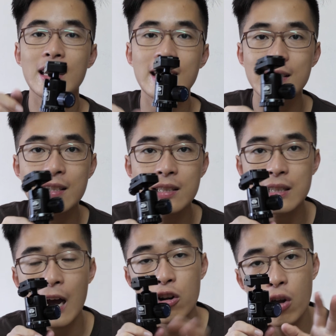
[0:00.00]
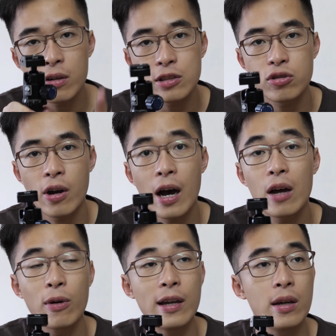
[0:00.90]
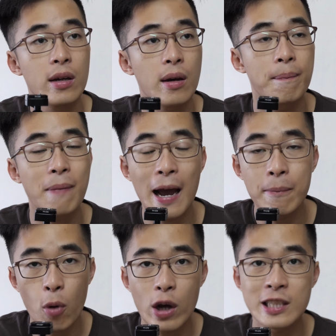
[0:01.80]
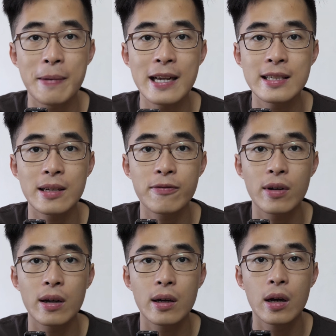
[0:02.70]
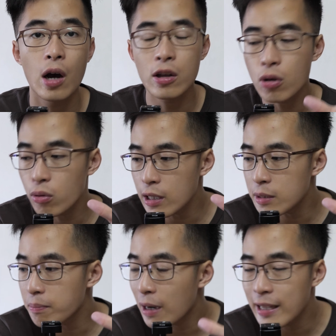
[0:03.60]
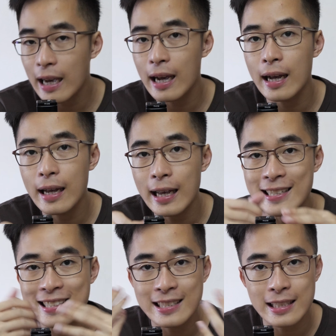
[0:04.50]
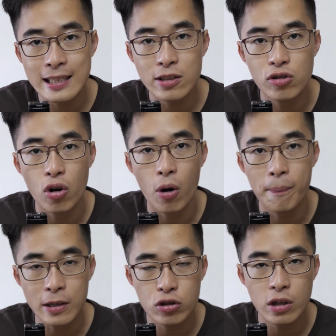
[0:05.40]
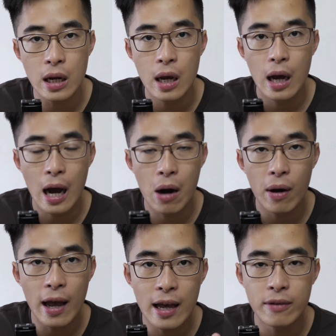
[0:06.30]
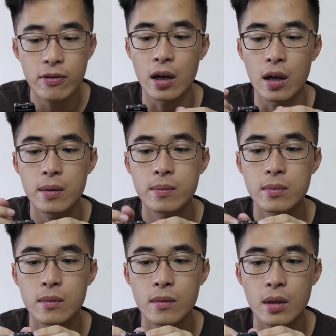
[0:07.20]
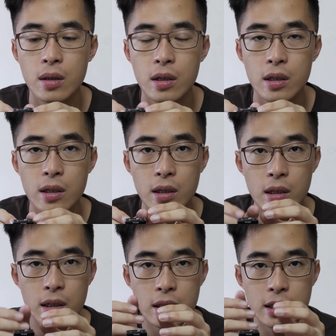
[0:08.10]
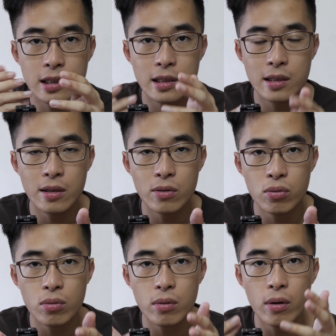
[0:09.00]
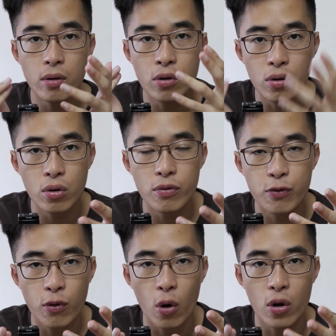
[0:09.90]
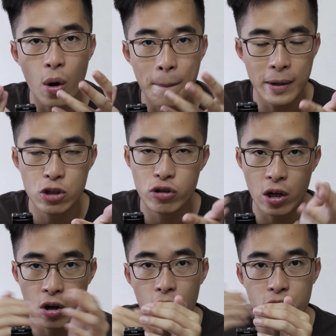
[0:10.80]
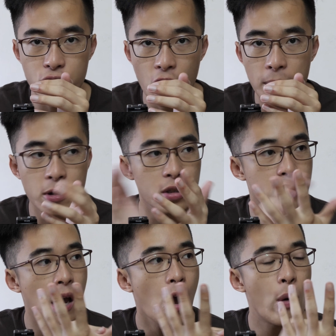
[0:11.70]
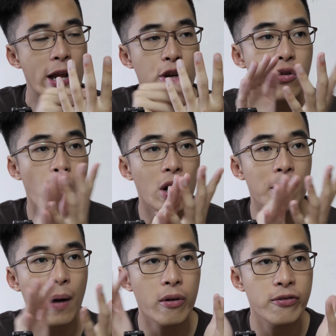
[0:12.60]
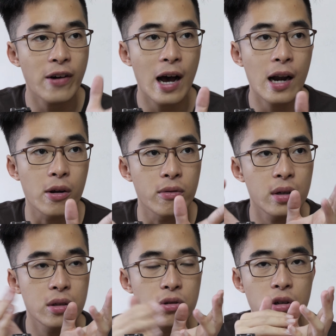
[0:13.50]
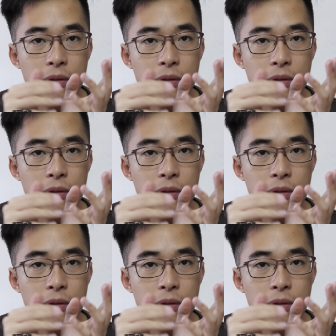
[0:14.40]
like this, I learned this the hard way. Buy more expensive. I know it might exceed your budget, however, it's still good for your budget long term, because when you talk about value, when you talk